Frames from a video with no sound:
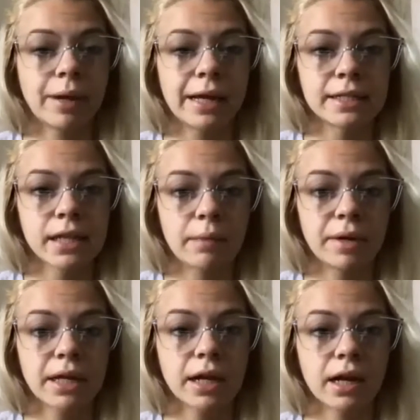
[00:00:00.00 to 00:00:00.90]

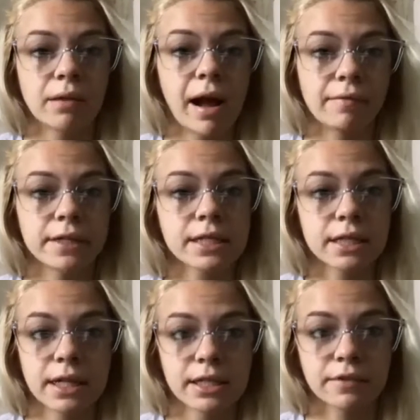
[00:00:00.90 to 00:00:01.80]
pandemic, obviously
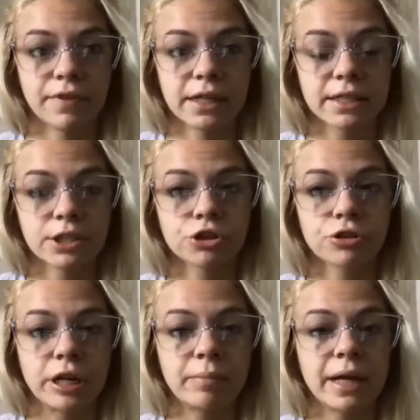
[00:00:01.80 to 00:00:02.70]
that's affecting
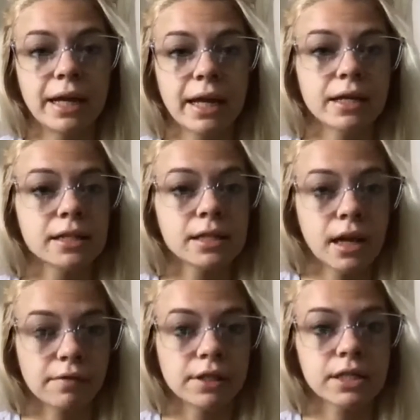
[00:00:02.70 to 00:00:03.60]
treatment and it's
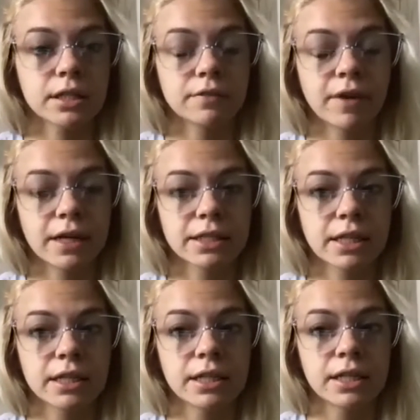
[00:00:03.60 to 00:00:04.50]
obviously
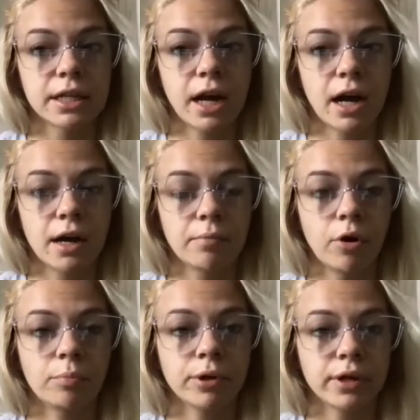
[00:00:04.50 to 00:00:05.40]
affecting the
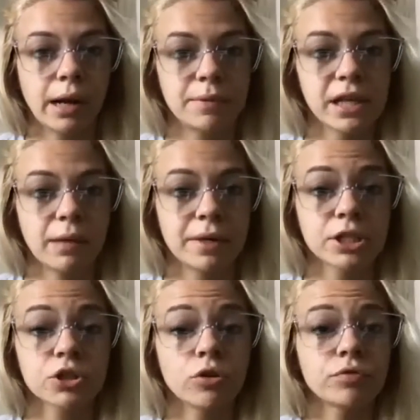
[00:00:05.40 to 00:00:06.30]
opioid epidemic.
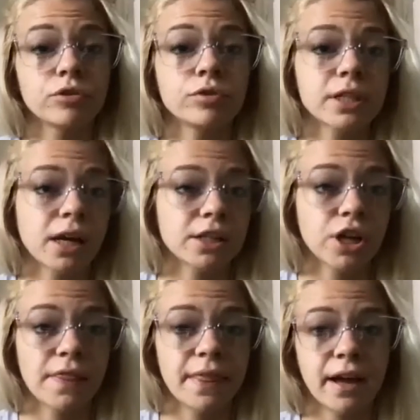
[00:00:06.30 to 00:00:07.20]
So if you could touch
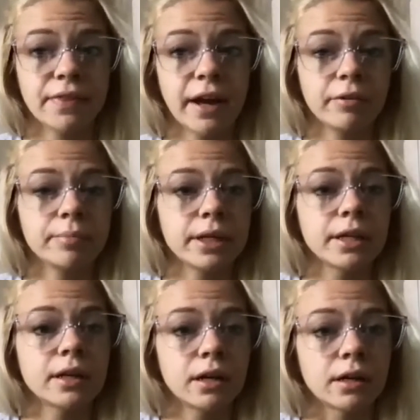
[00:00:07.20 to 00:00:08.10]
on that, that would
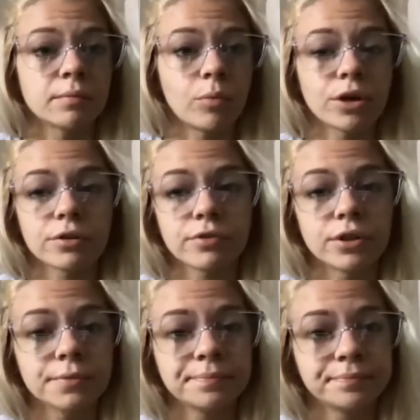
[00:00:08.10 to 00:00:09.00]
be wonderful.